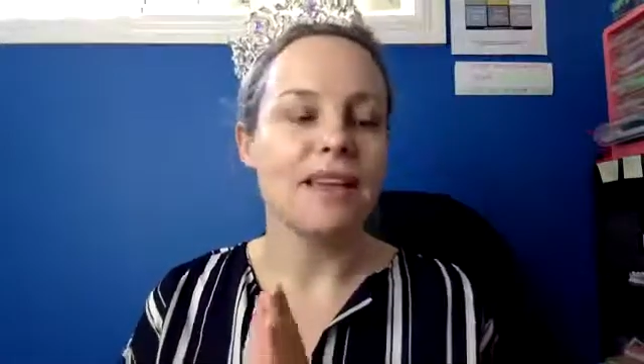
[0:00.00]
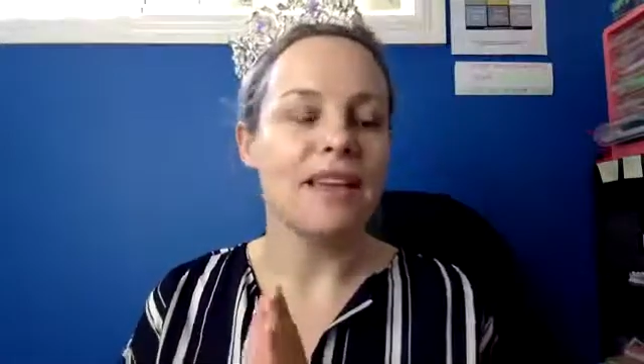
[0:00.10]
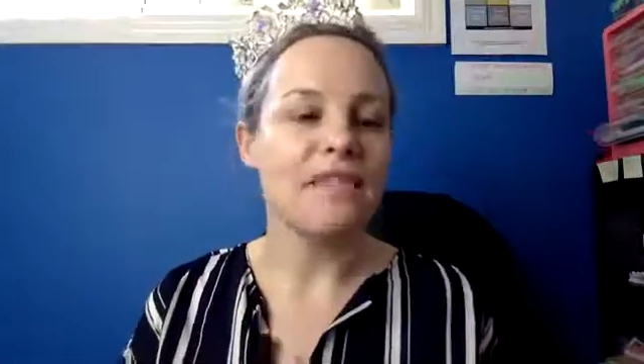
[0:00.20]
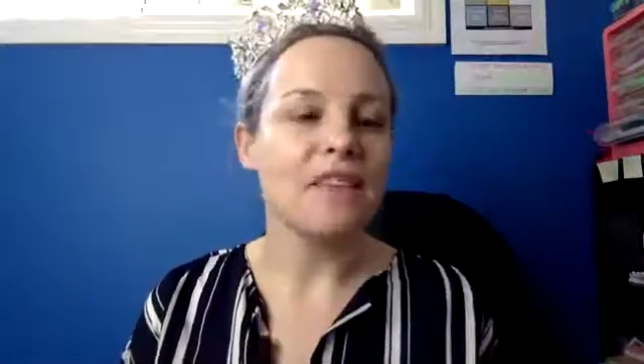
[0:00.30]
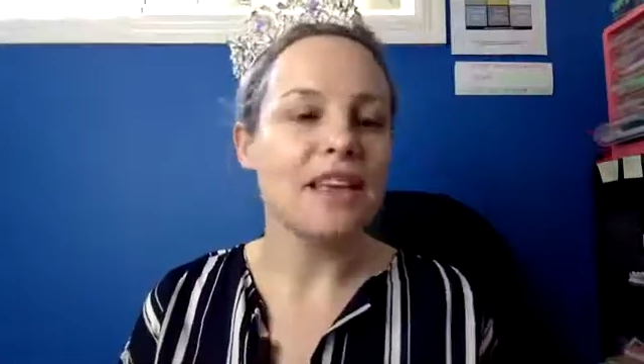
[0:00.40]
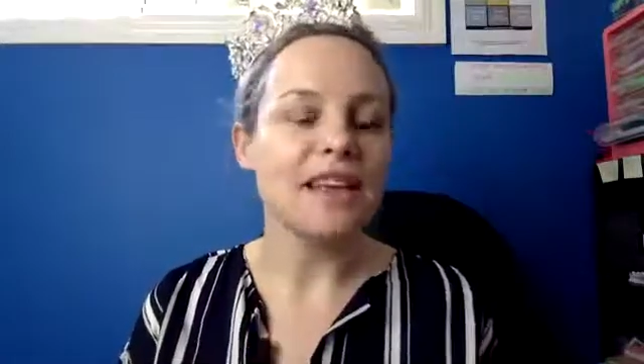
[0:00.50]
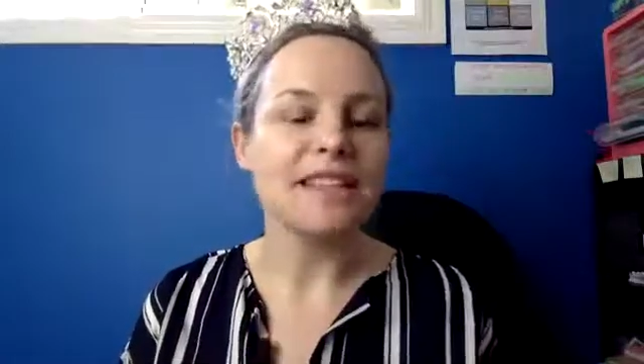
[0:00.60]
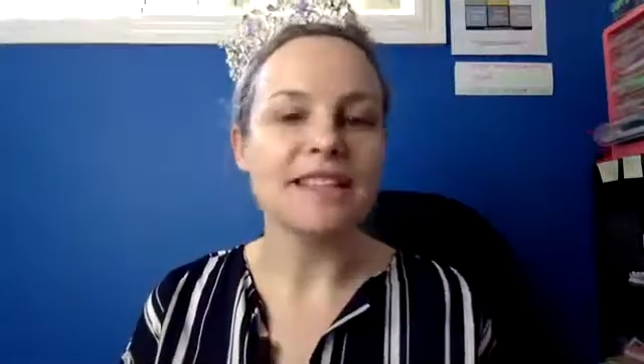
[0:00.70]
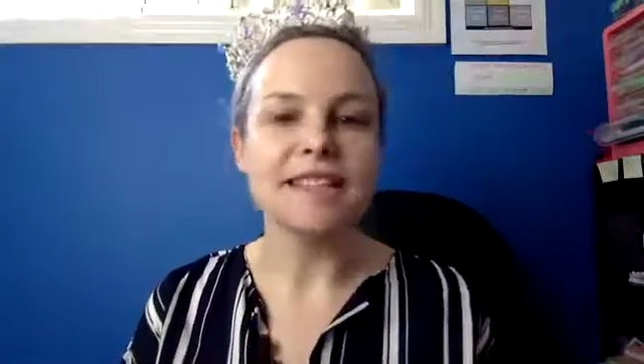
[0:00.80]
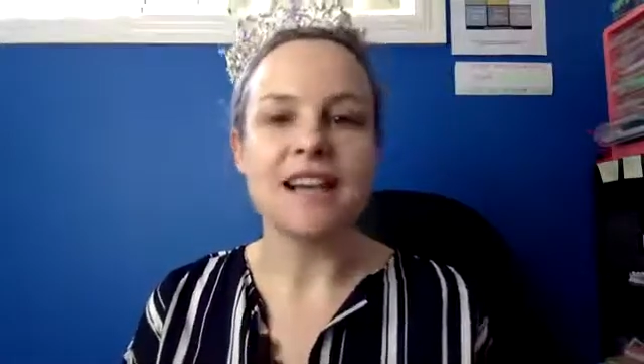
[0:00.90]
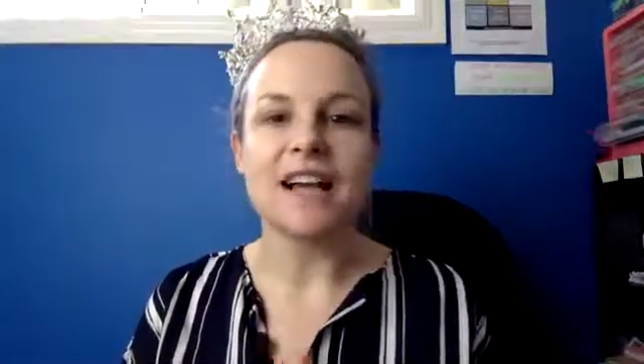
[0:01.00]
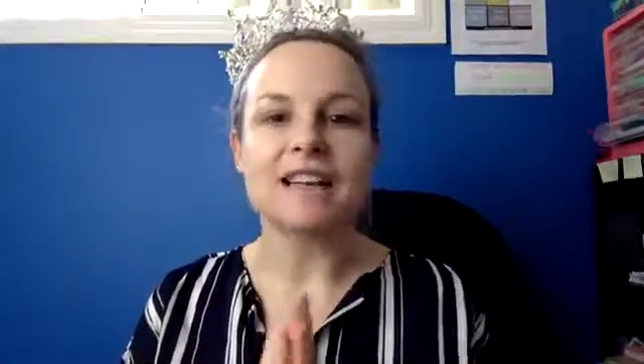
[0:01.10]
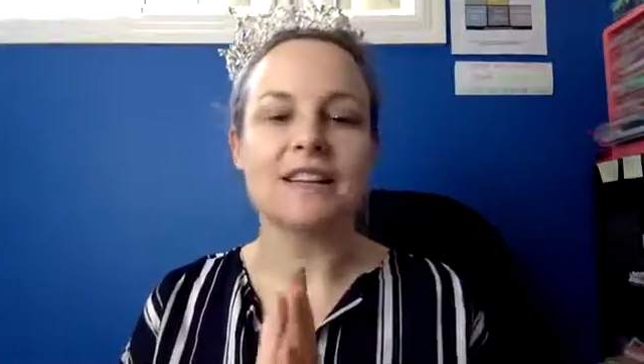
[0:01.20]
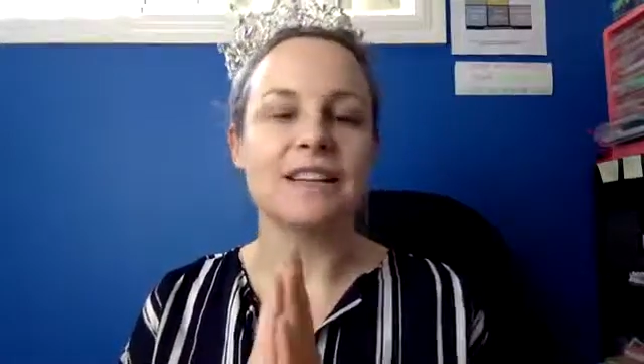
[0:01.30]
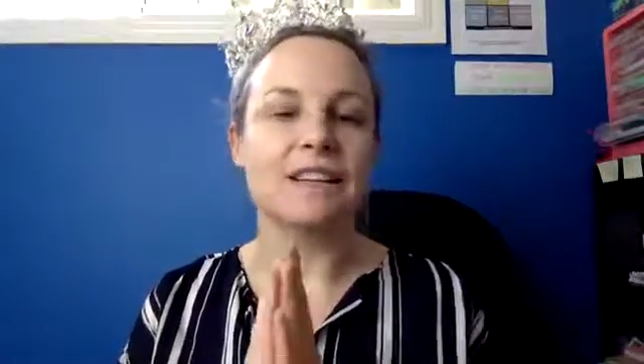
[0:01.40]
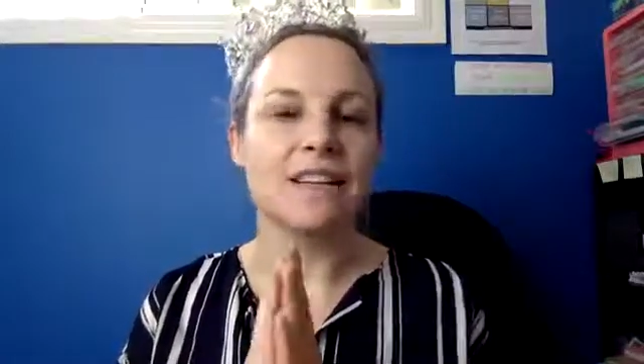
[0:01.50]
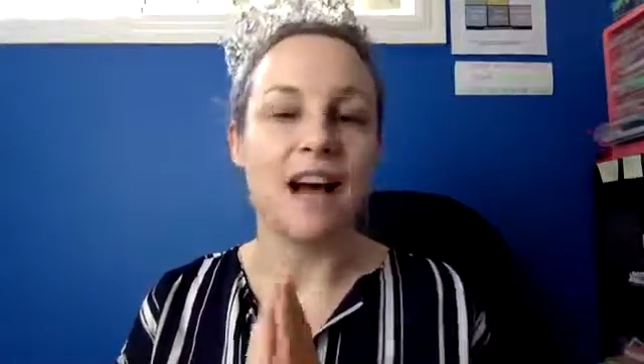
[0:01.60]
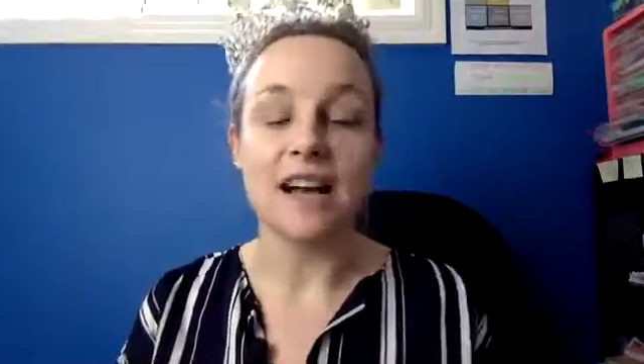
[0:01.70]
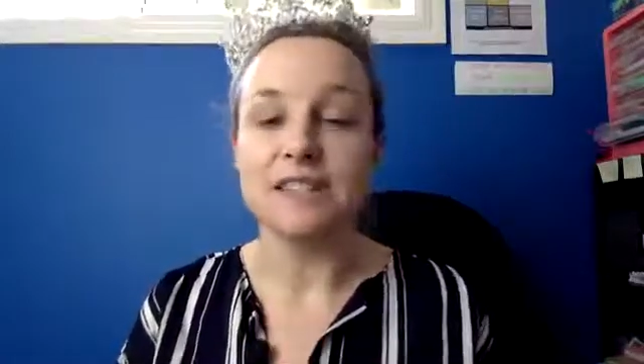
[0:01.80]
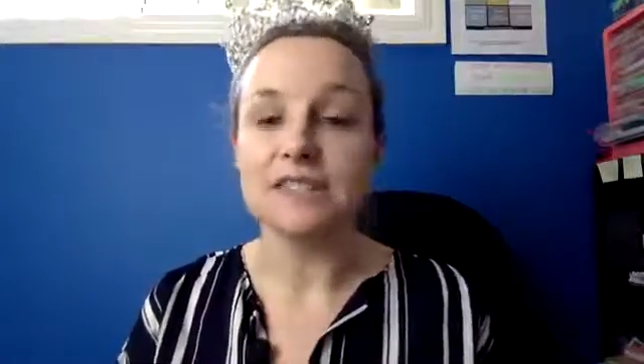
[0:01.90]
If you're getting stuck,
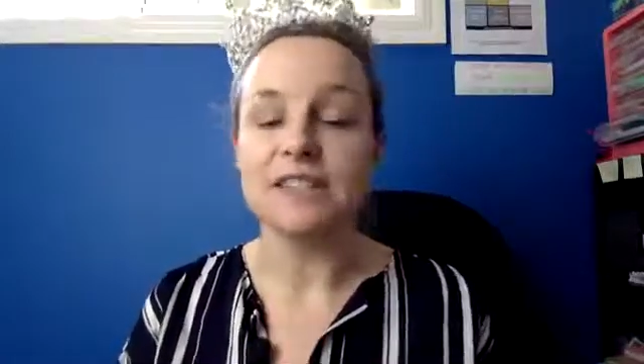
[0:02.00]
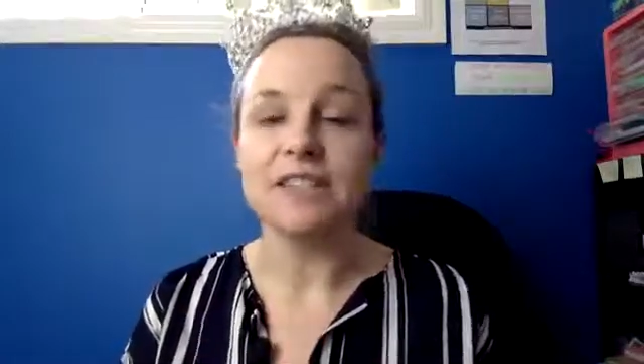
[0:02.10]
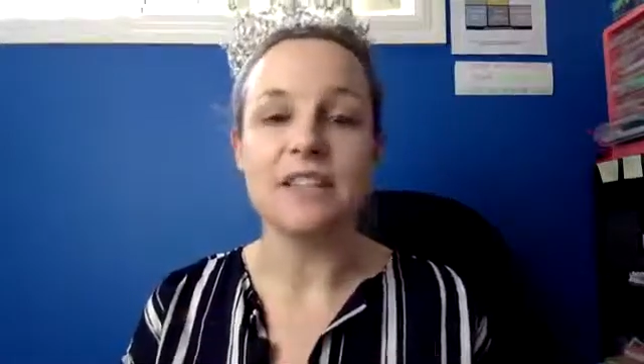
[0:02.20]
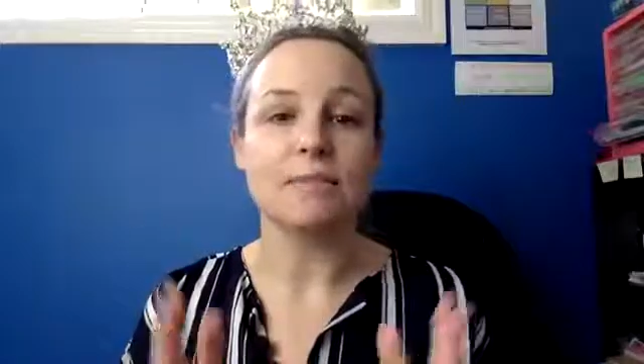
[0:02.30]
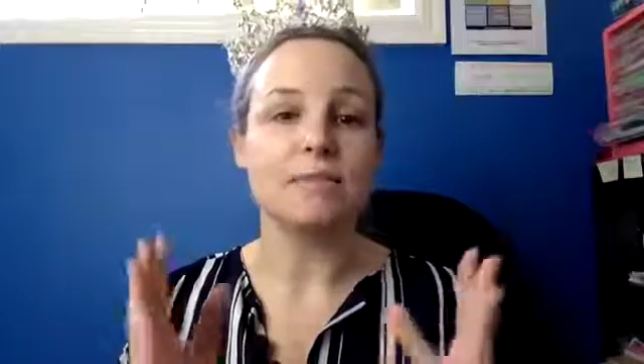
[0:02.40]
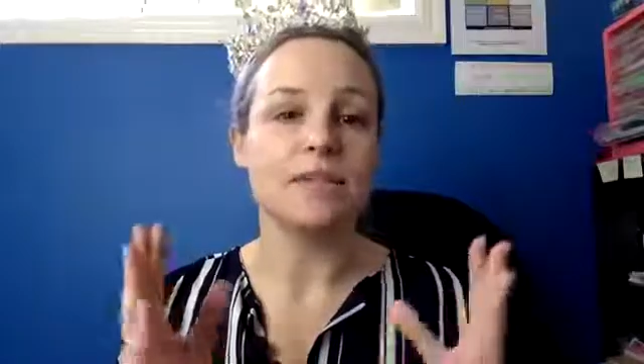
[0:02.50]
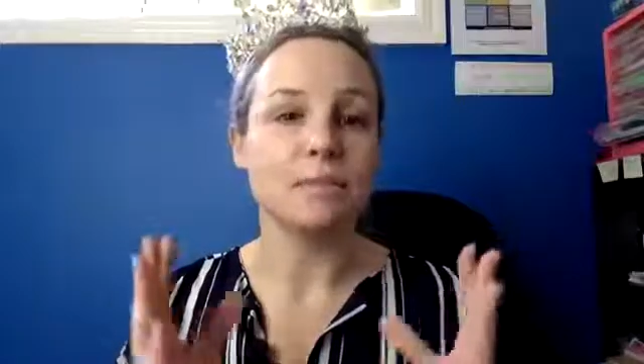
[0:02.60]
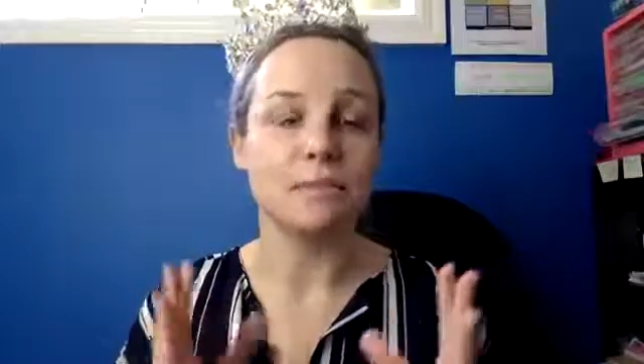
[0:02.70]
ask for tips.